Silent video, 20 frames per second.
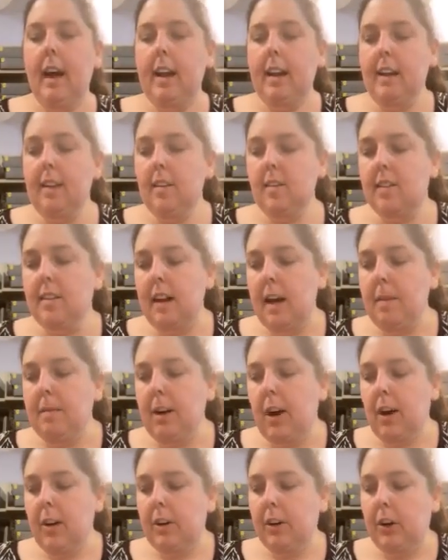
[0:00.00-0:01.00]
And in the
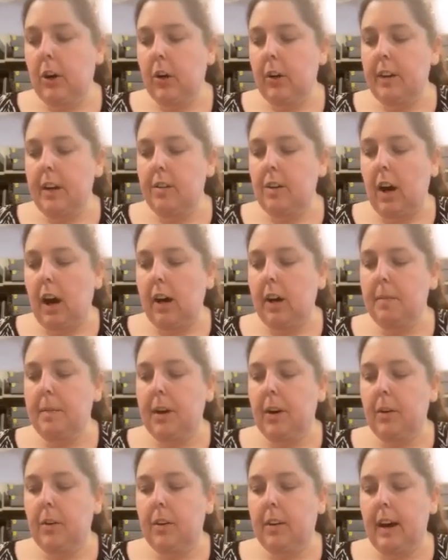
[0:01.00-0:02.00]
same article, they talk
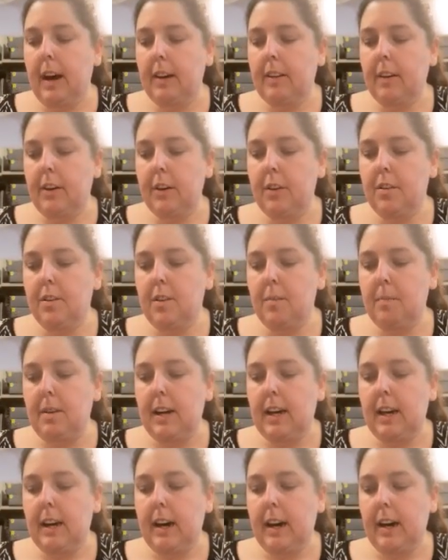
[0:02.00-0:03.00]
about that there used to
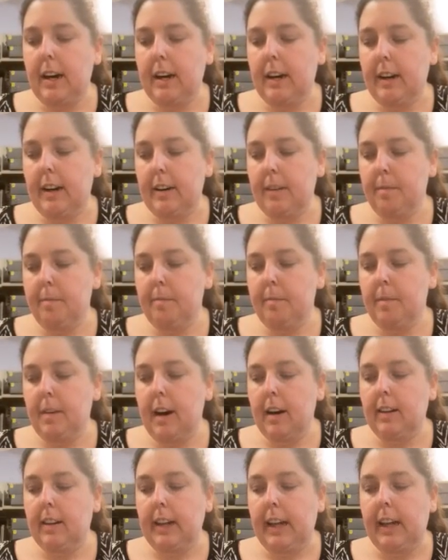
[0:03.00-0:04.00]
be a
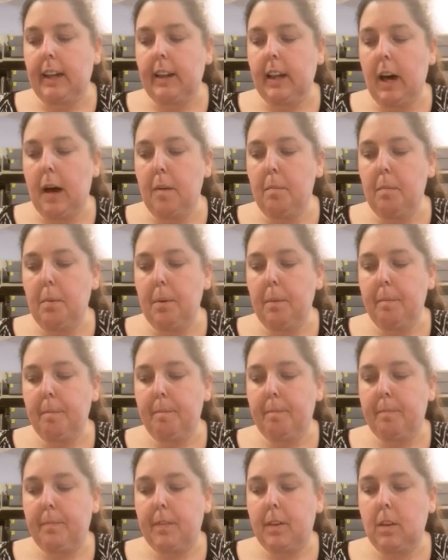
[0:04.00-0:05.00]
glee club,
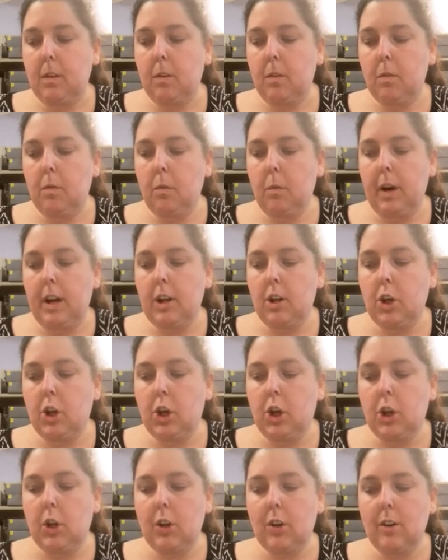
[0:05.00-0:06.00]

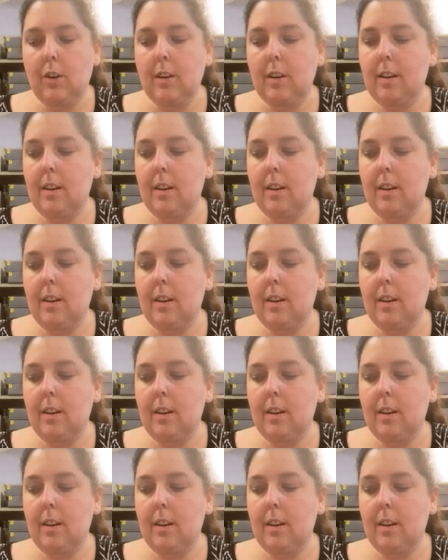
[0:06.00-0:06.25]
which